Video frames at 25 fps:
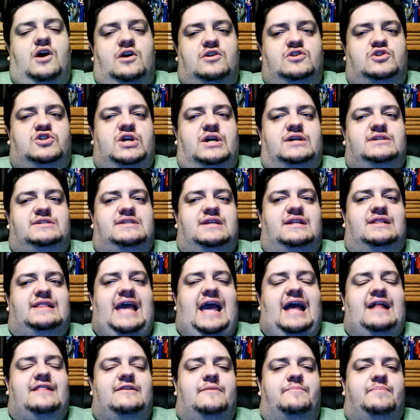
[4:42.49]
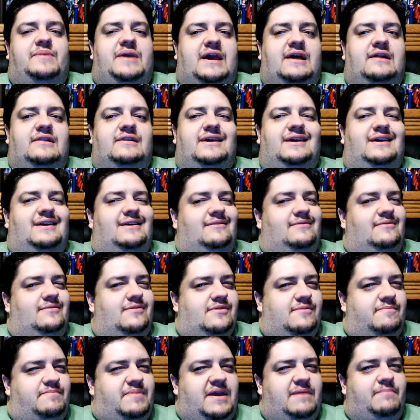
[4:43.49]
Just that they end up killing
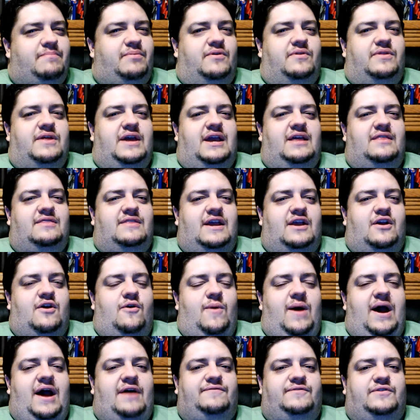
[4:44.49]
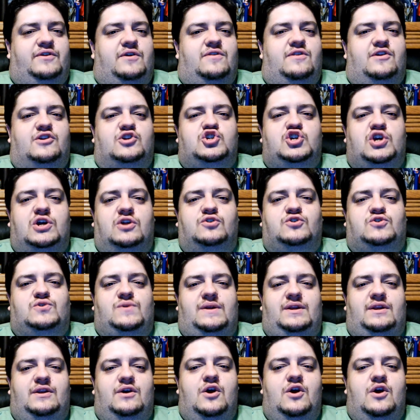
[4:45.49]
the people they, they go after, their children.